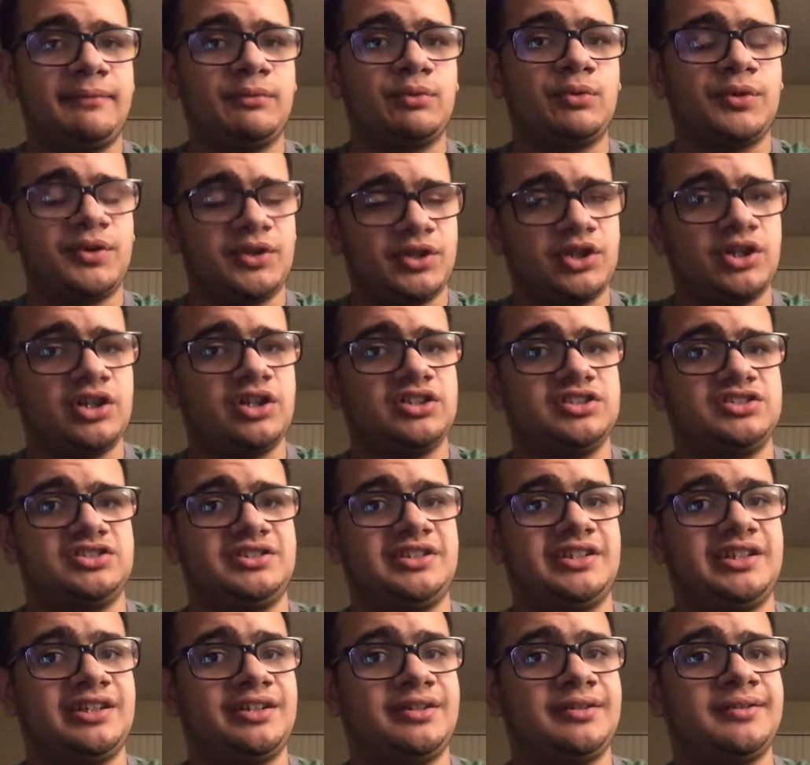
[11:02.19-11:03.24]
I'm going to college
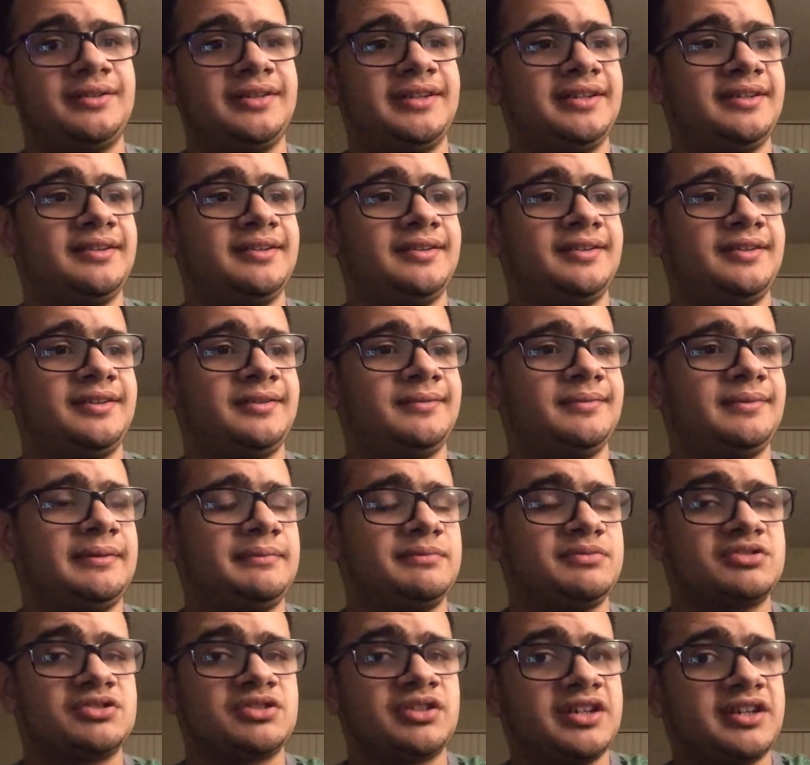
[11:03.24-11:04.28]
now, and
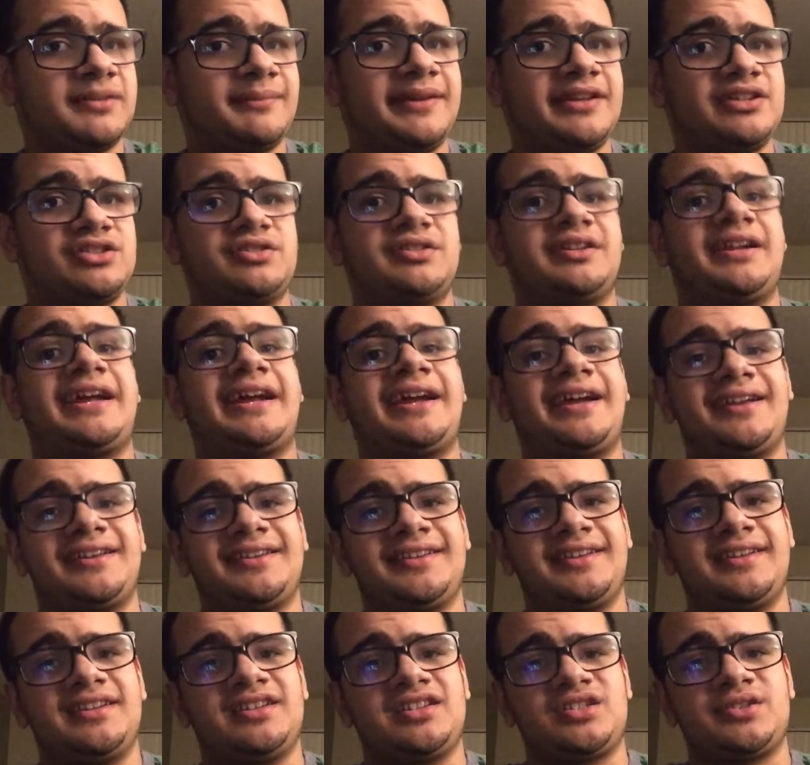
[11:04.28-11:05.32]
I'm starting to major in
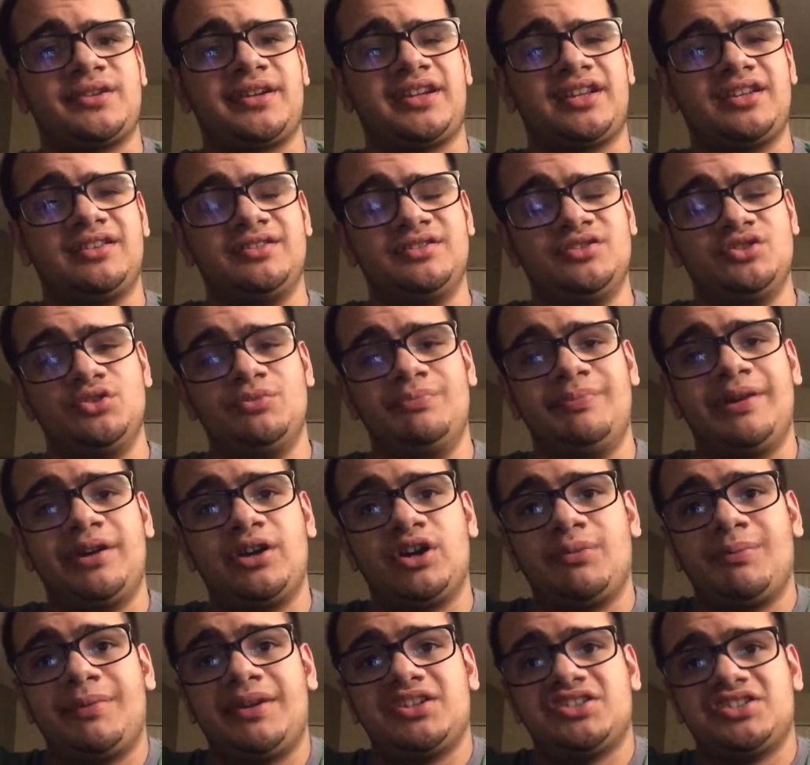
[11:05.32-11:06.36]
acting so I can do
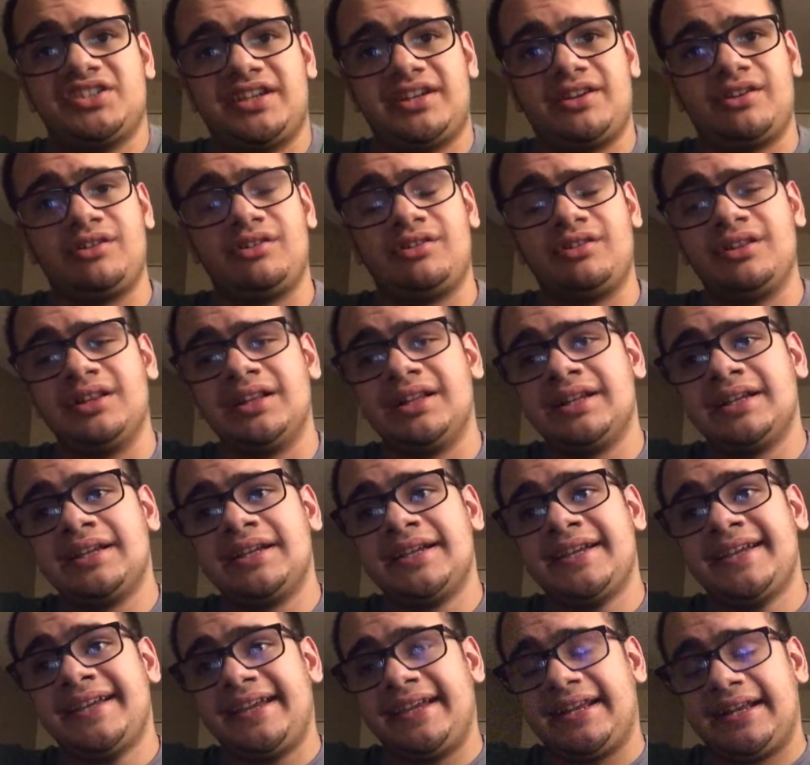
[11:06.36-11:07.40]
better on my channel.
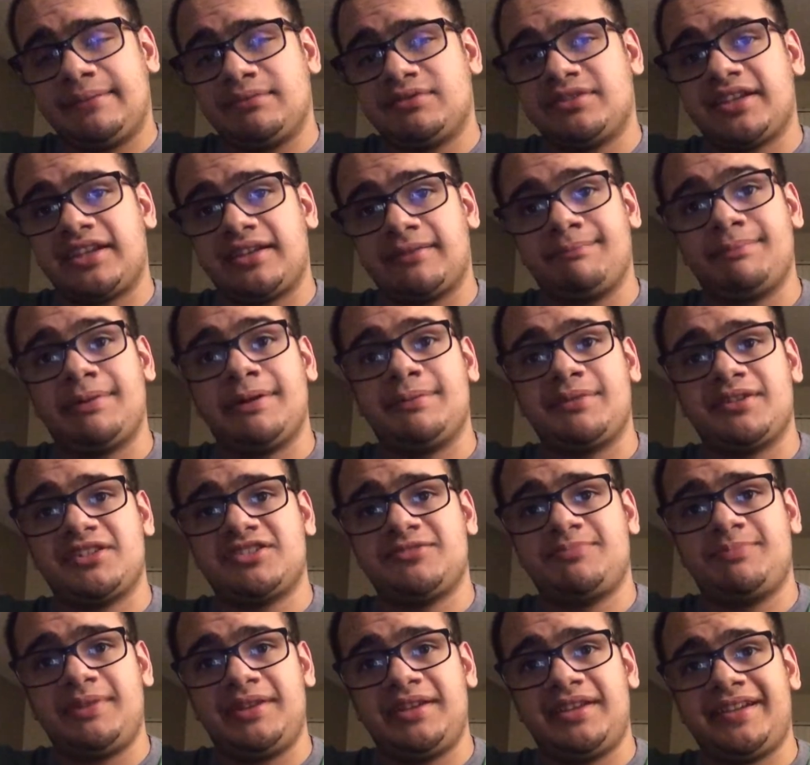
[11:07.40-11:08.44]
And I'm taking public
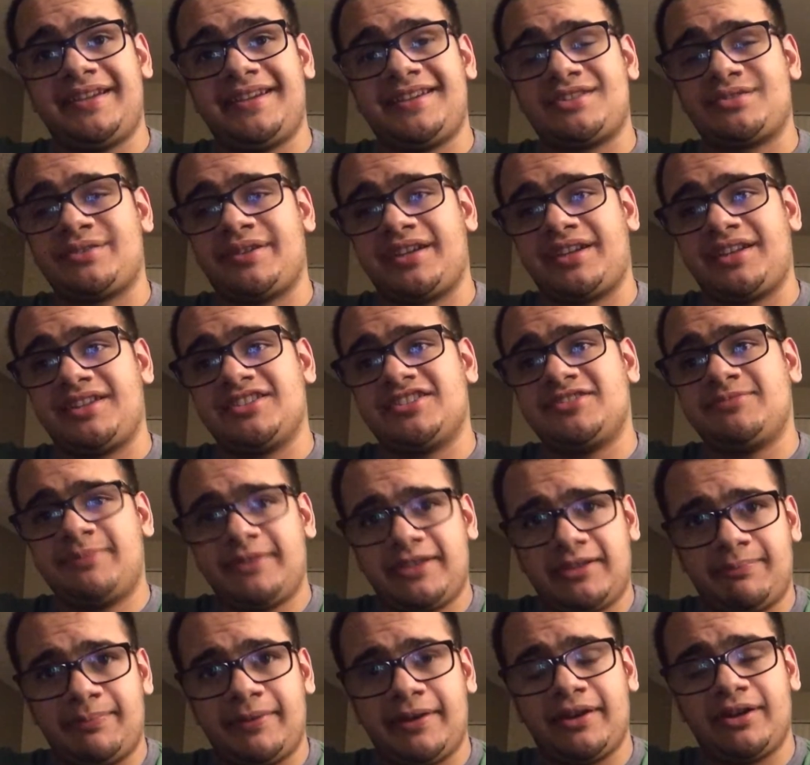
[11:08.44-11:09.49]
speaking so I can
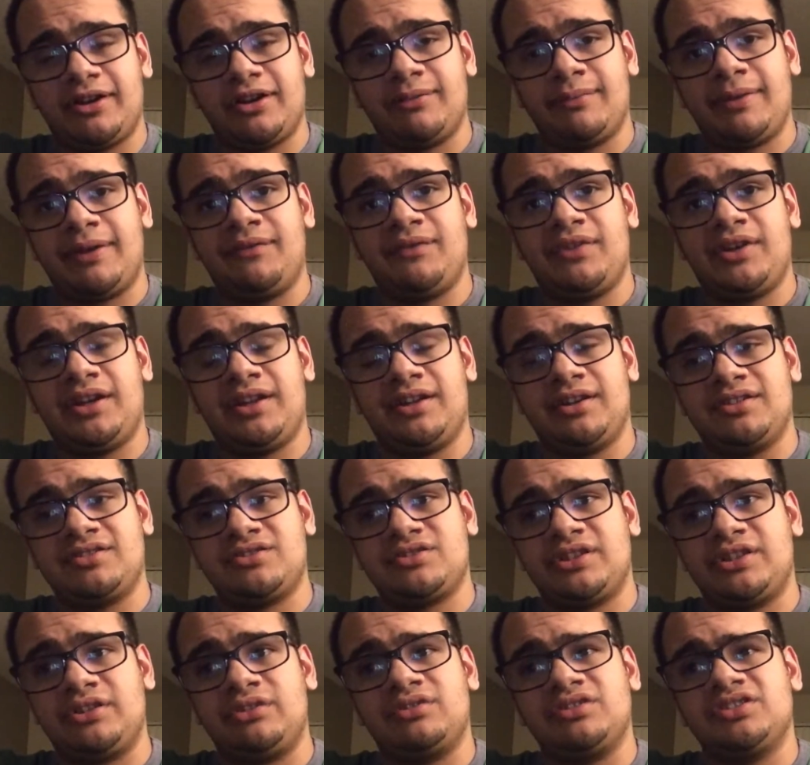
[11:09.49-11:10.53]
speak better in my videos
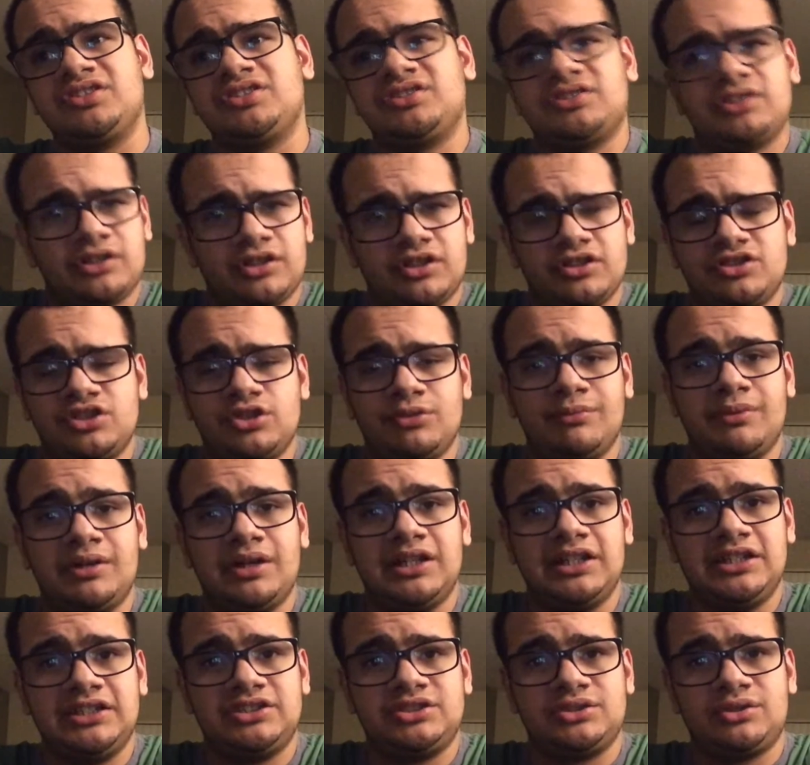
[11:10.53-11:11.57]
so I don't stutter too
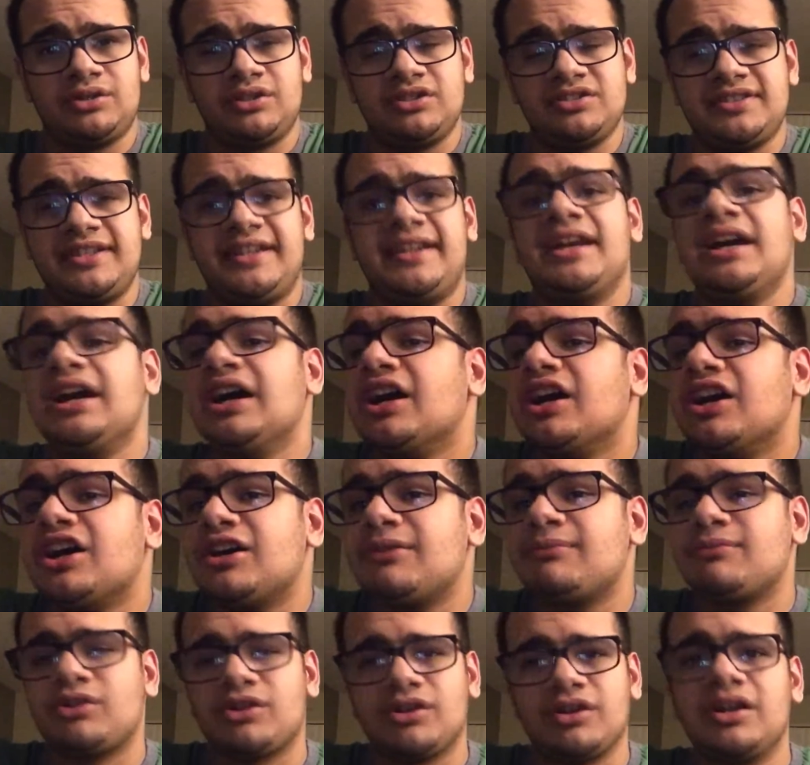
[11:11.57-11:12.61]
much or say
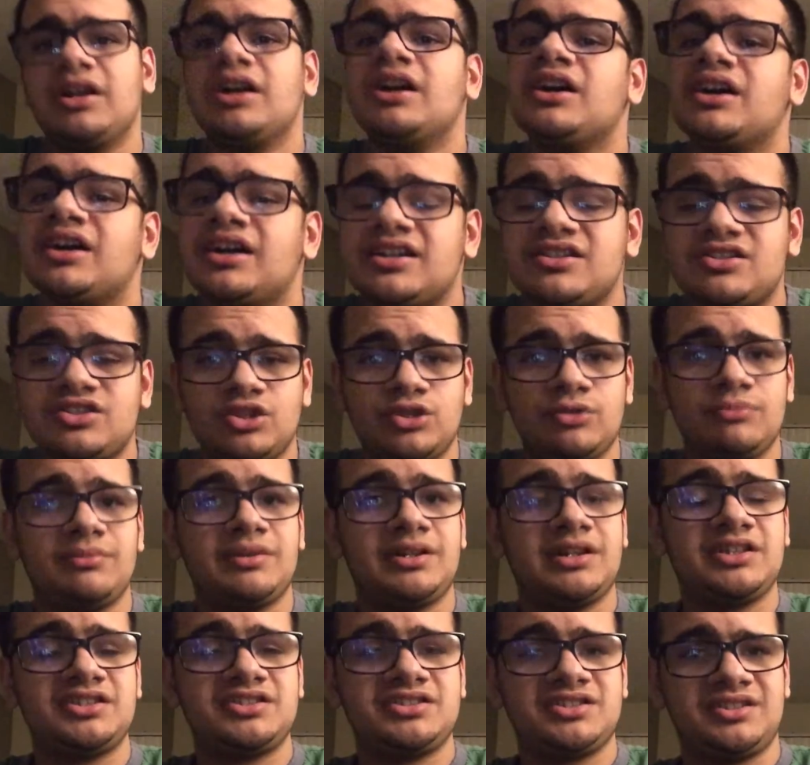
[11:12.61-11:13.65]
or too
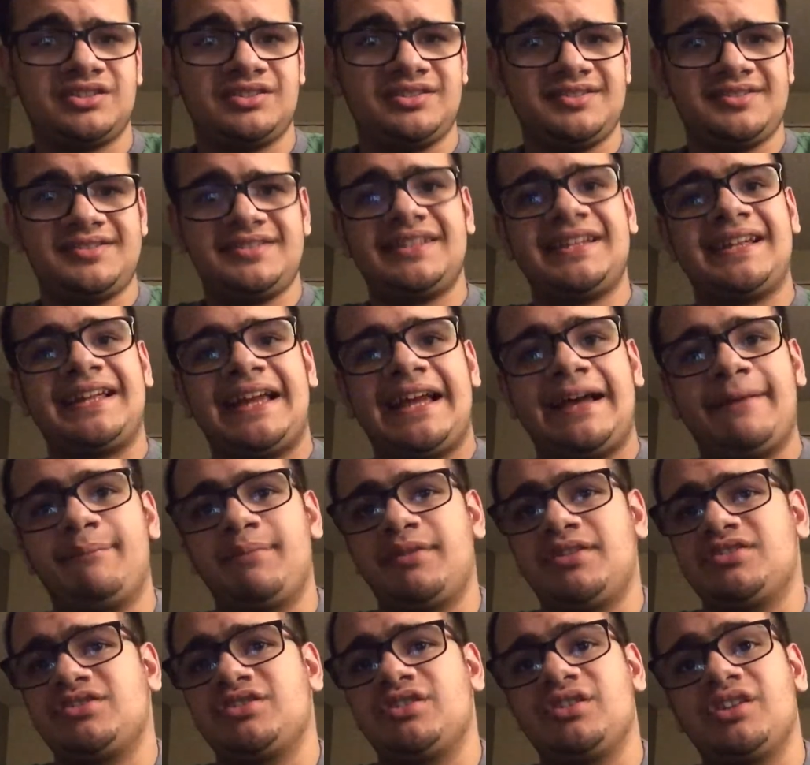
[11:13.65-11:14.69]
much, because that
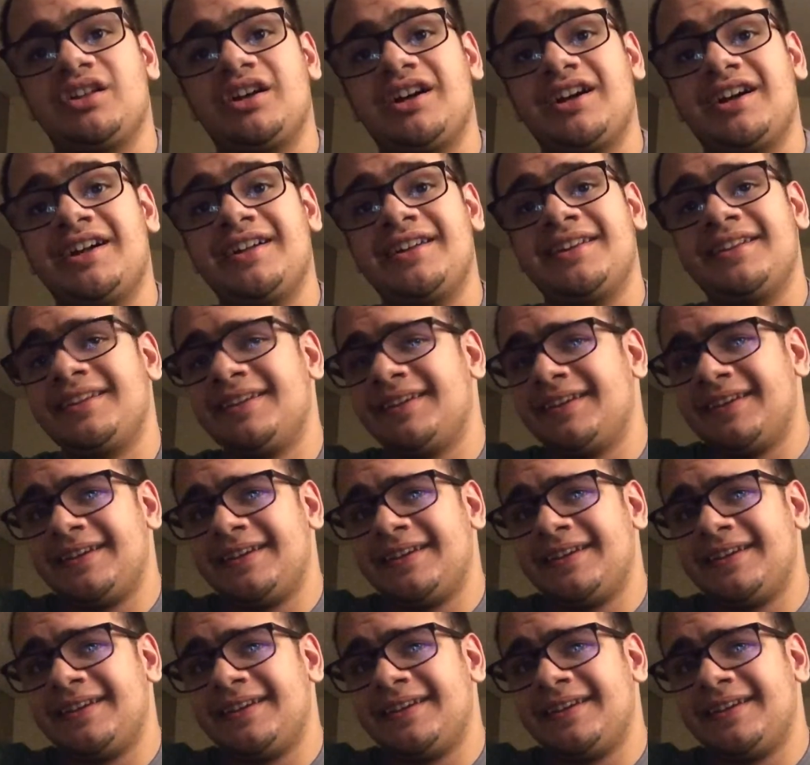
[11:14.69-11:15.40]
happens a lot.